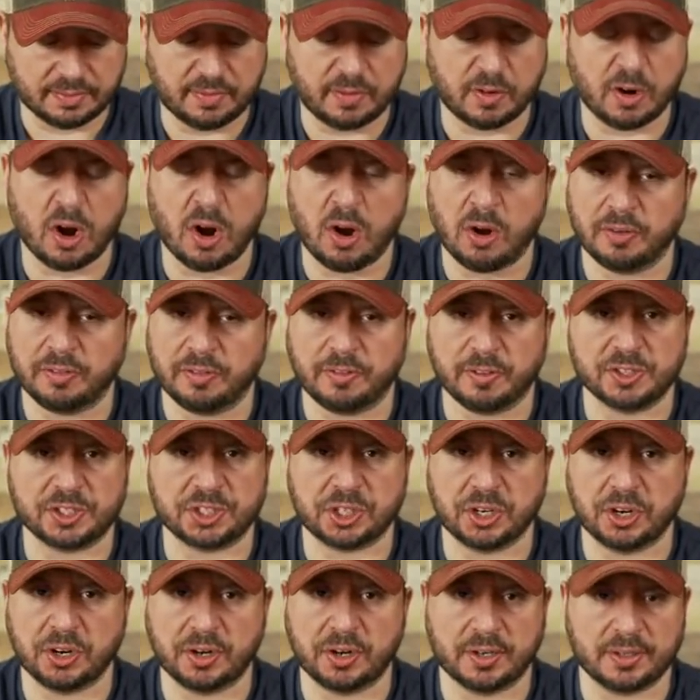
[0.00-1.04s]
For oh, for
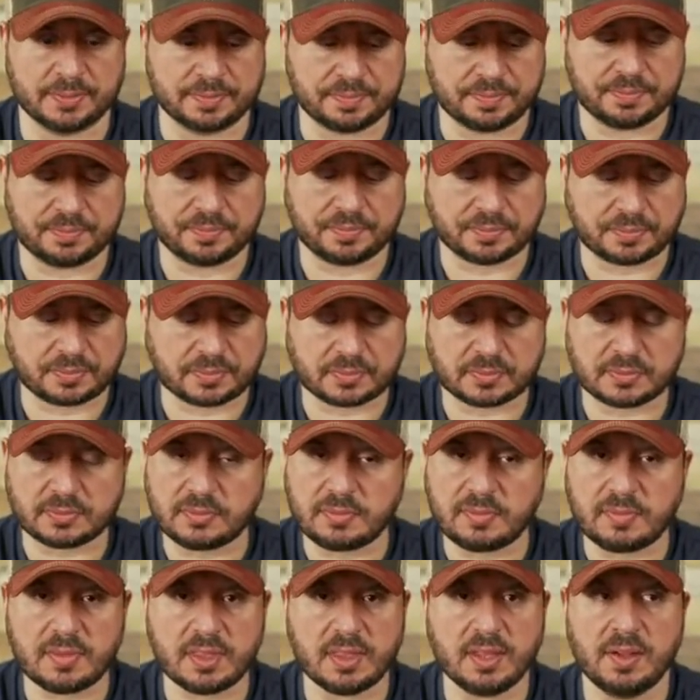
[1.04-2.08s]
sure.
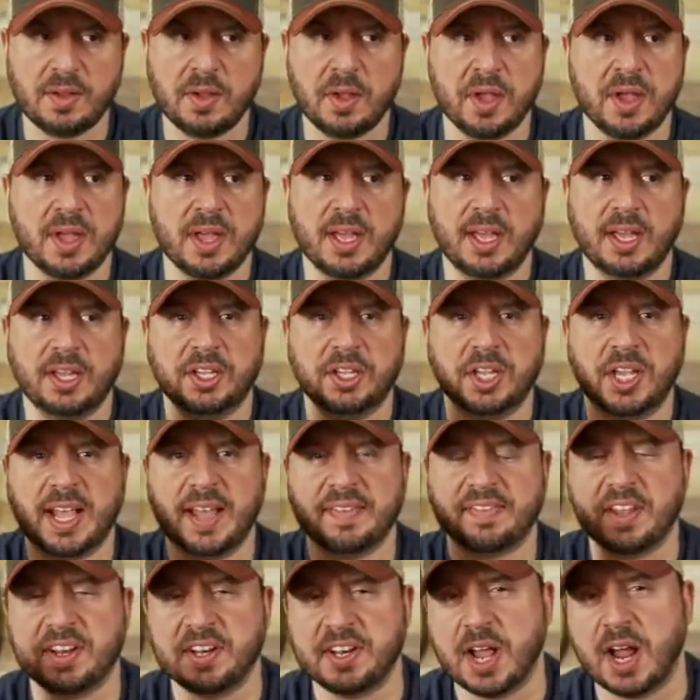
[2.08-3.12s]
You
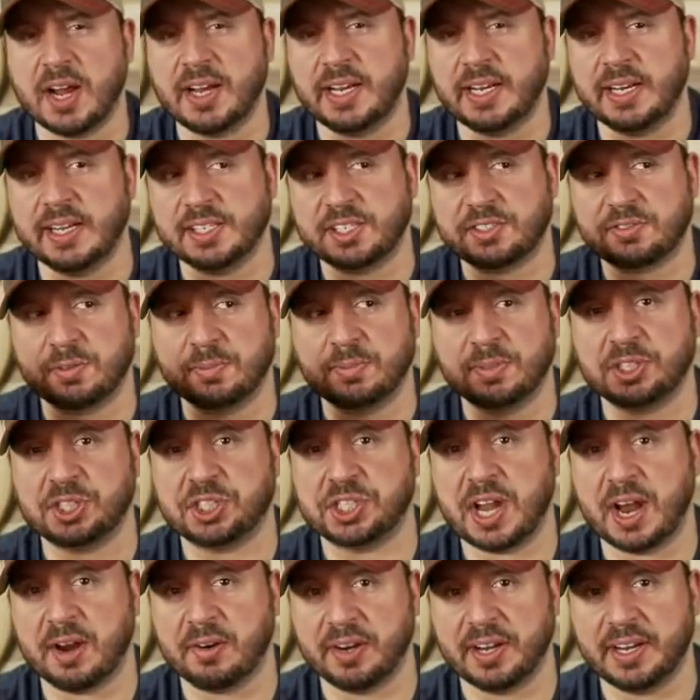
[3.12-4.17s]
get the nuttiness from the
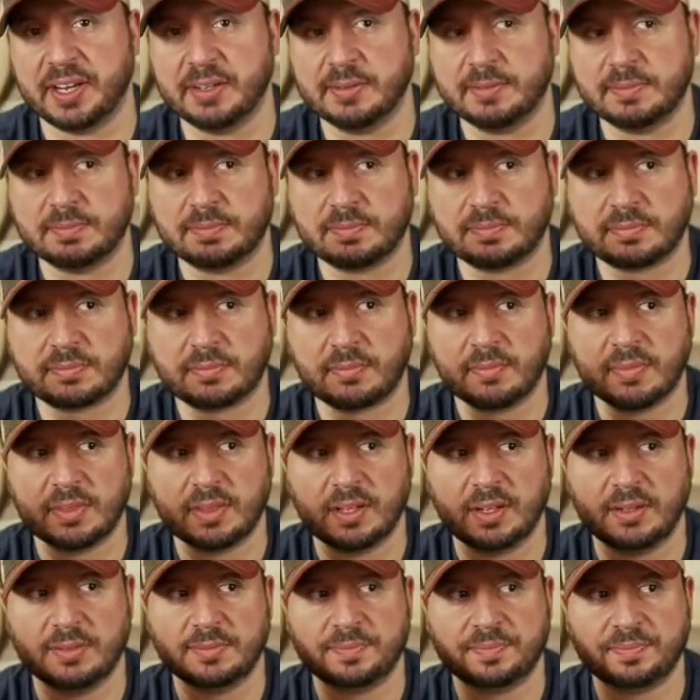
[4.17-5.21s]
sherry,
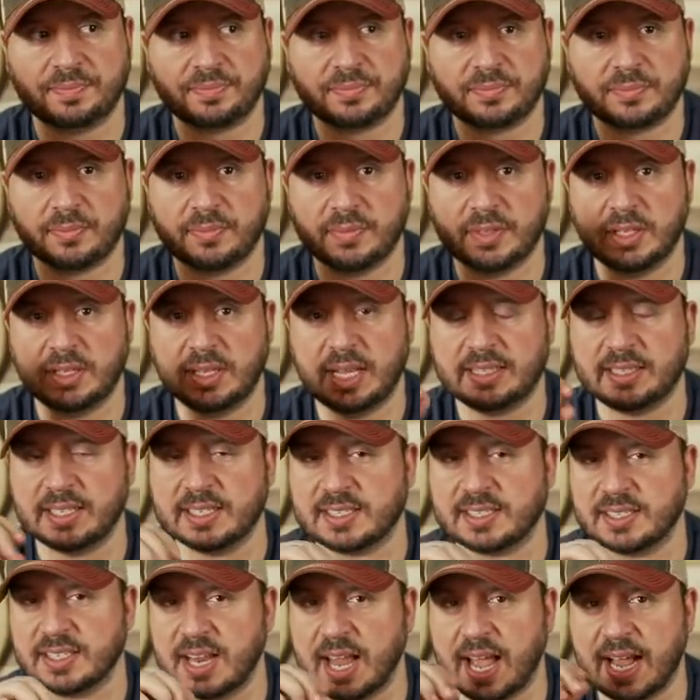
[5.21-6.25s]
like
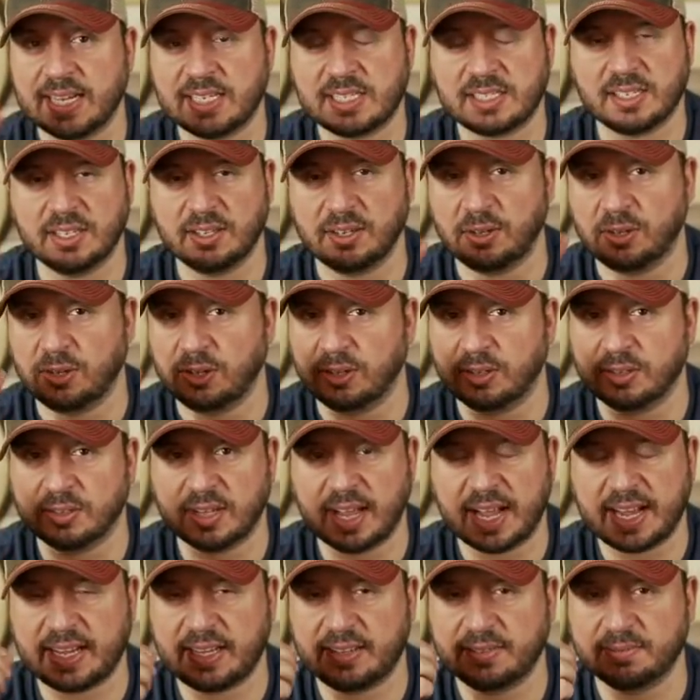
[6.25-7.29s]
this nice little
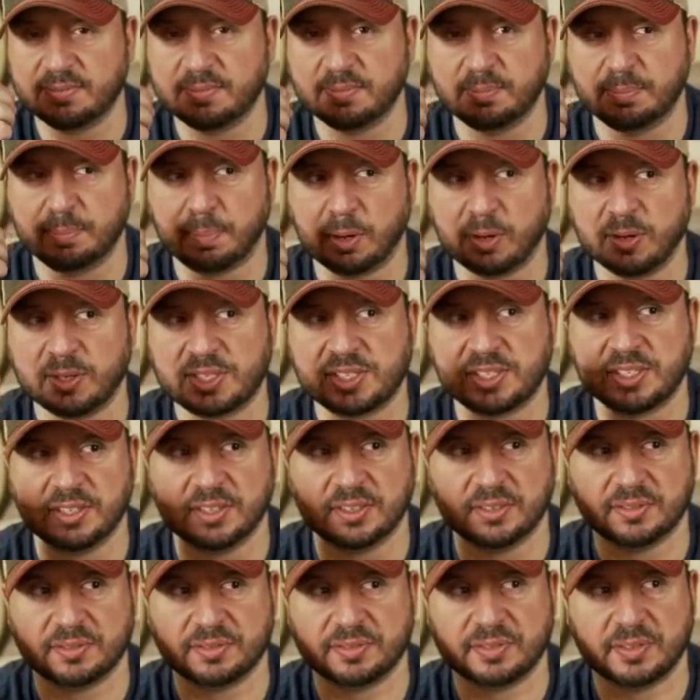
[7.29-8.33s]
like burst
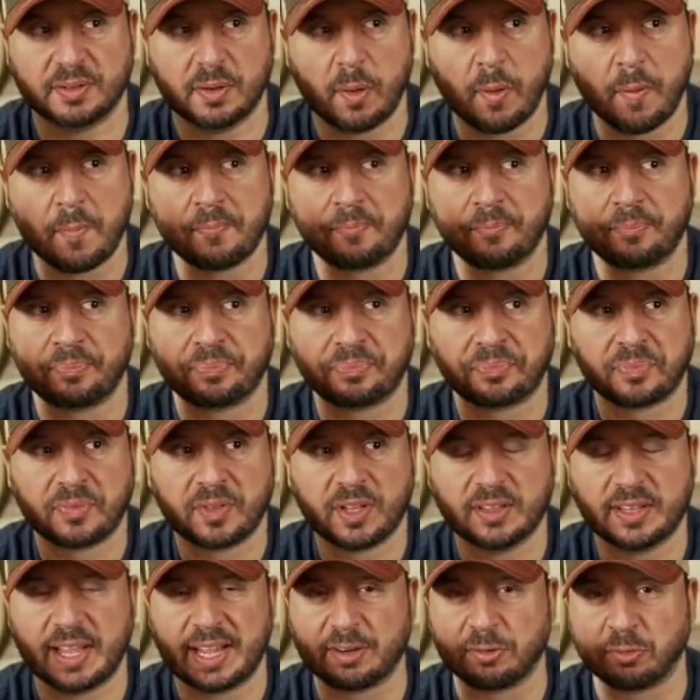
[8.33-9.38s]
of
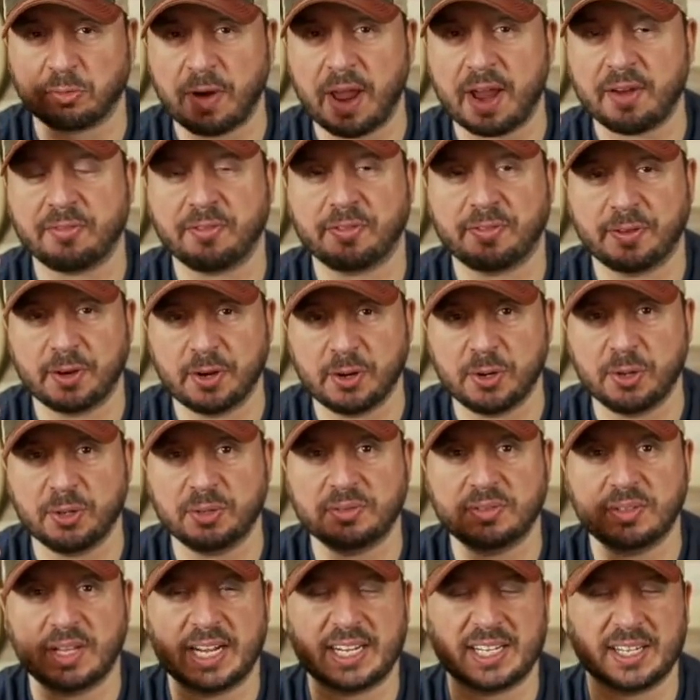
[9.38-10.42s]
like red
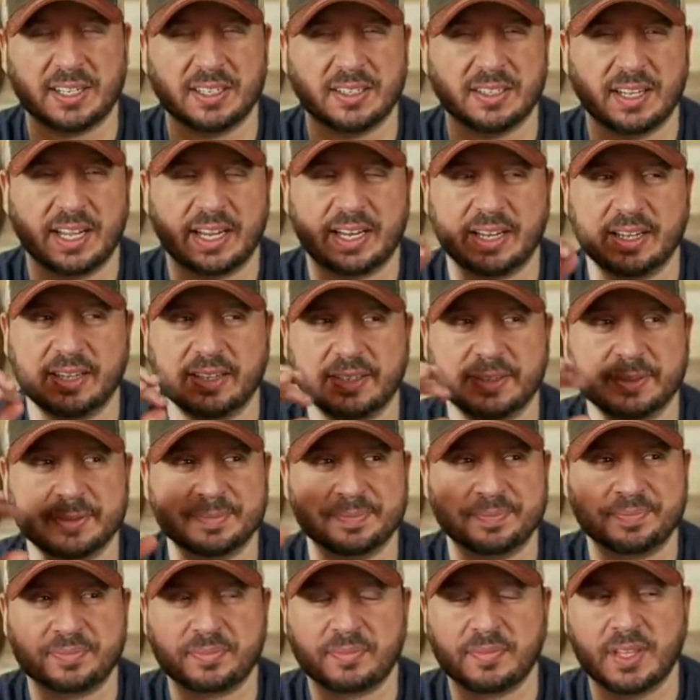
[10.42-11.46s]
fruit, like a like a
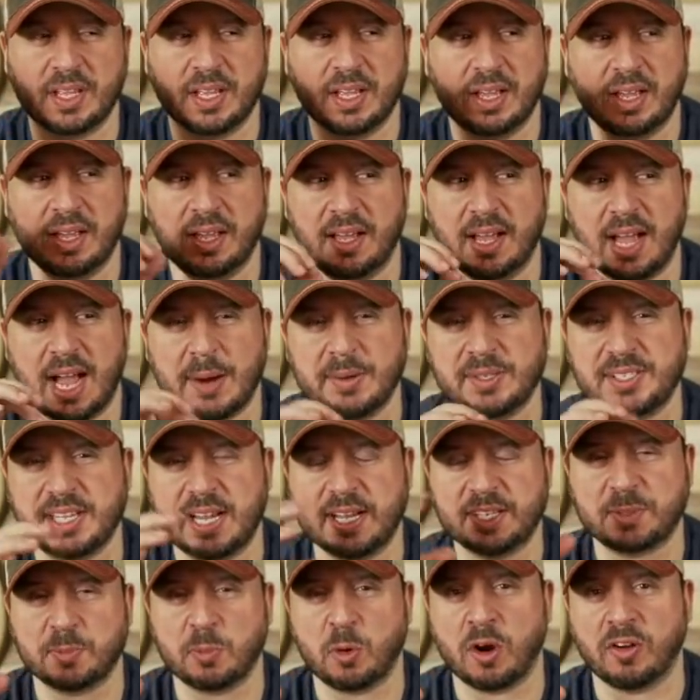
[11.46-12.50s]
I would
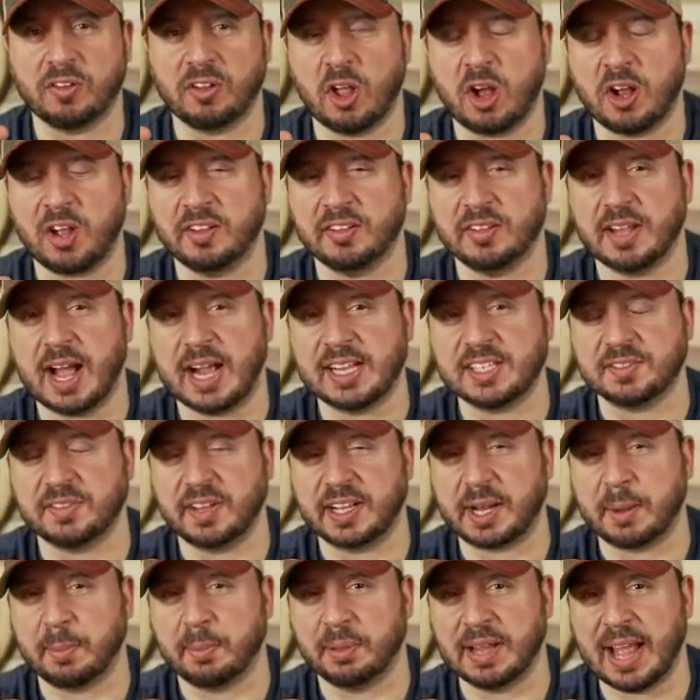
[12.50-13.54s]
say it's more along the lines of
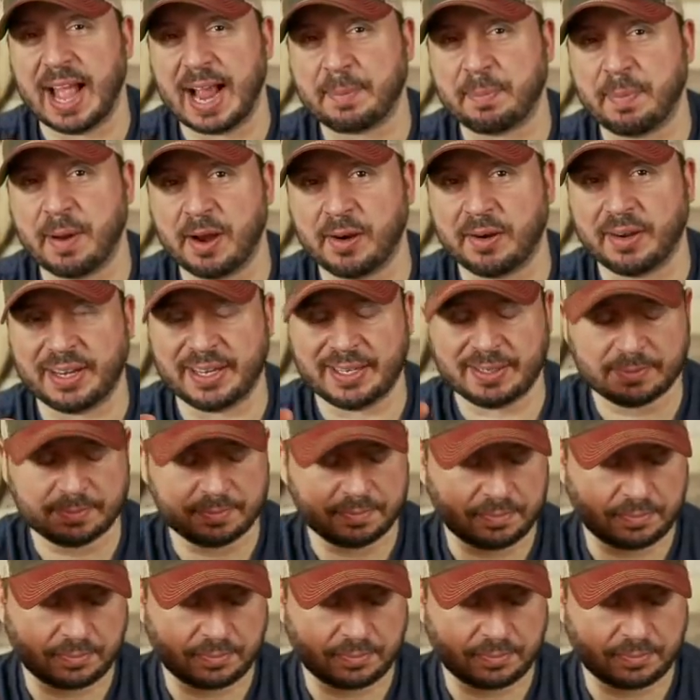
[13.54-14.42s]
like a blackberry.